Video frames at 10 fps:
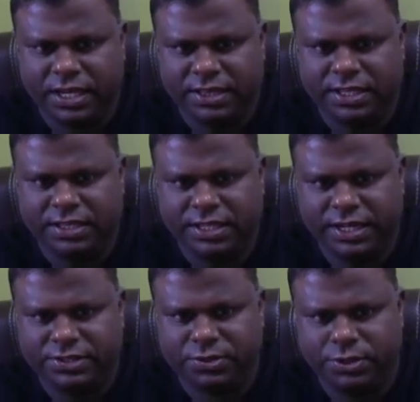and then
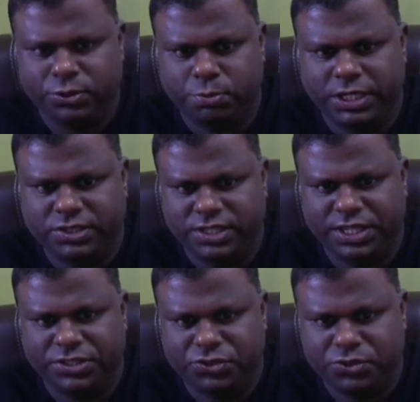there is going to be a
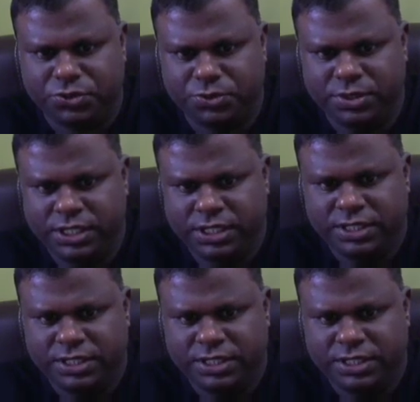CH2.